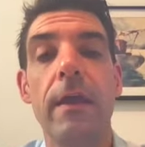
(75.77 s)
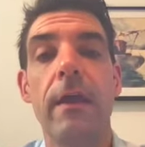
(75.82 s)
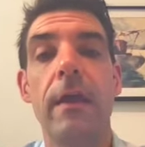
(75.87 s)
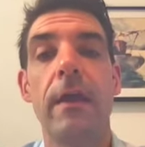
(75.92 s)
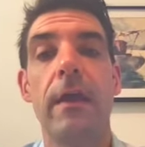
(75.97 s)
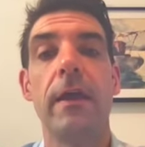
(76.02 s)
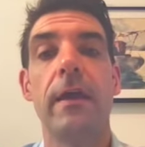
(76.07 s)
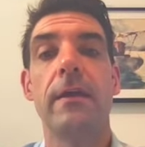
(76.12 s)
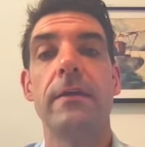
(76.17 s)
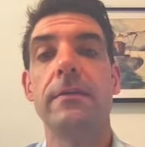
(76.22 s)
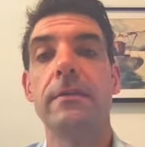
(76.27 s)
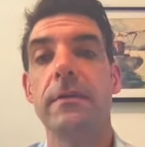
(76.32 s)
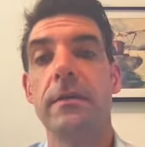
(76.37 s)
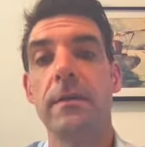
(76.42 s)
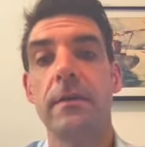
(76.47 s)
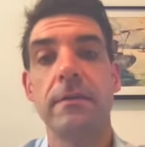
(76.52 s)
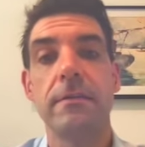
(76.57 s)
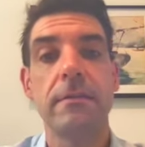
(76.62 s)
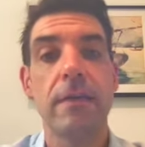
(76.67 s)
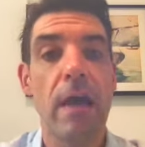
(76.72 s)
and
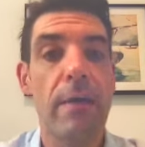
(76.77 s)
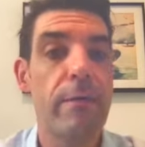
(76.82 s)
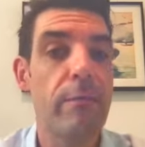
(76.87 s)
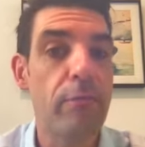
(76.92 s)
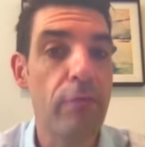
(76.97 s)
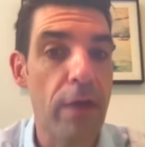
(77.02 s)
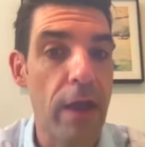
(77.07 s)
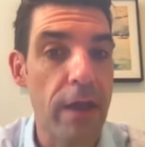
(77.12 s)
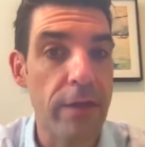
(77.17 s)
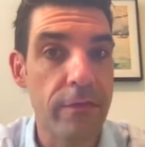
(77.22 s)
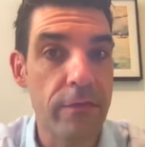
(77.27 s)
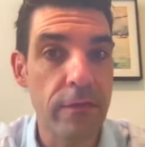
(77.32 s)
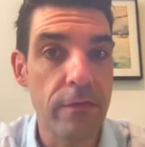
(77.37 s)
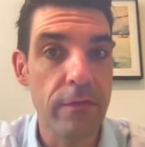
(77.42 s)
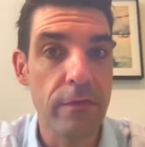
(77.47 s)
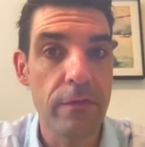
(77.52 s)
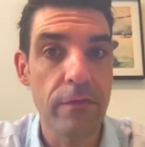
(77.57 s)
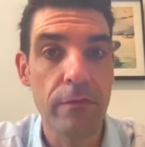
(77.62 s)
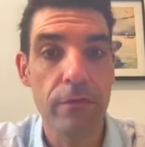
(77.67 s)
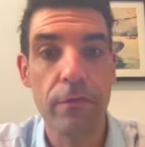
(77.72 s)
it's common
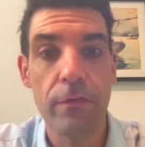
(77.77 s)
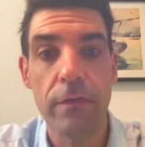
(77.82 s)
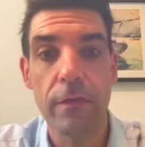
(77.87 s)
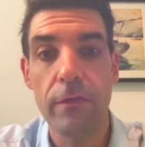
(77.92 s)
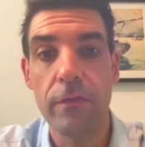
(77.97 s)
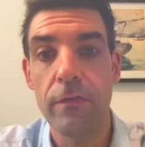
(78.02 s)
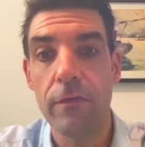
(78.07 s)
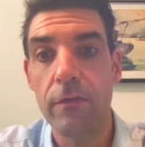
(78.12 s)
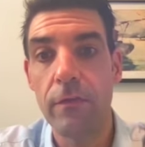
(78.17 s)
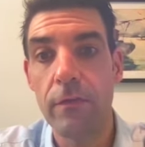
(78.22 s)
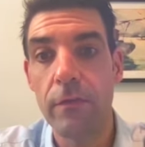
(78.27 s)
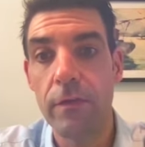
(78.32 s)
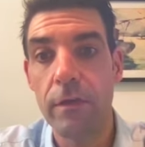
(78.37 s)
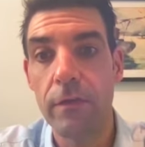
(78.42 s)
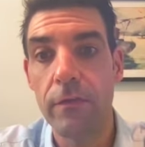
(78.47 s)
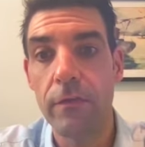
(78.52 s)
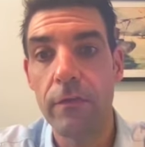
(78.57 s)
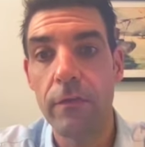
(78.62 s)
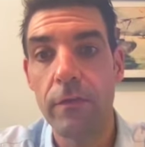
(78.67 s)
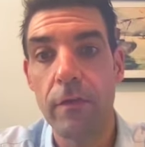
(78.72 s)
practice for these
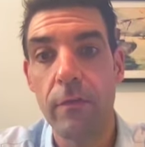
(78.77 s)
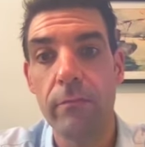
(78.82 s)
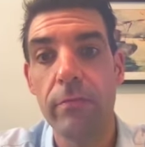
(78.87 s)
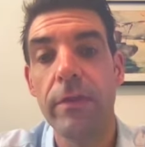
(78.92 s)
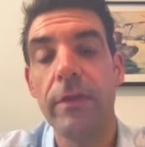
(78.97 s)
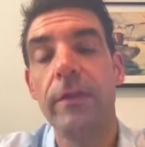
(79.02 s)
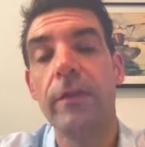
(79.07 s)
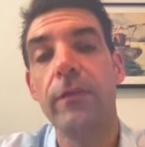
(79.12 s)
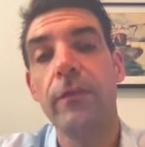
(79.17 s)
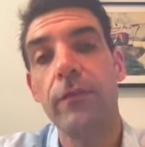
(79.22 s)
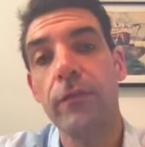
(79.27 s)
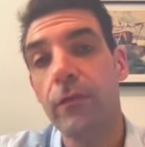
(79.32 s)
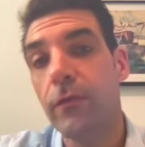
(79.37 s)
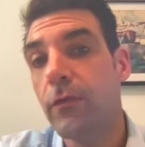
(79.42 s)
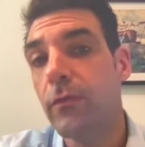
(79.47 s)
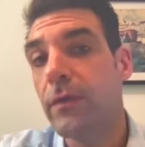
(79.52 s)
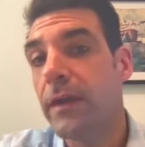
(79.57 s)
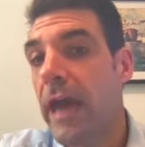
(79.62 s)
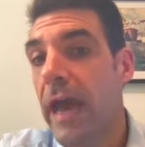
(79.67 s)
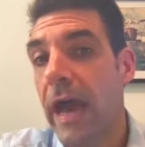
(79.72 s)
students to complete a
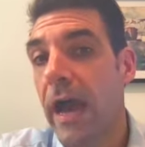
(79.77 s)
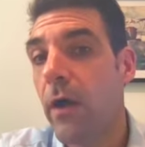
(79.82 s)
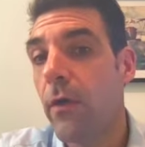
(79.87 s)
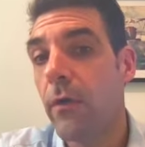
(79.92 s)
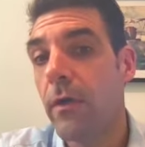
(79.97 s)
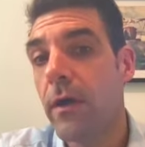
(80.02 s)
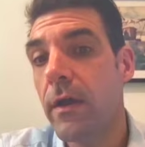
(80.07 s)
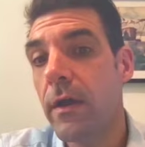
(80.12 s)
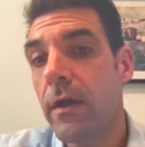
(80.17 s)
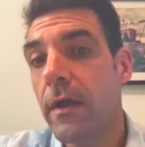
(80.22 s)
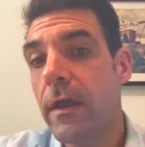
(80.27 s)
do now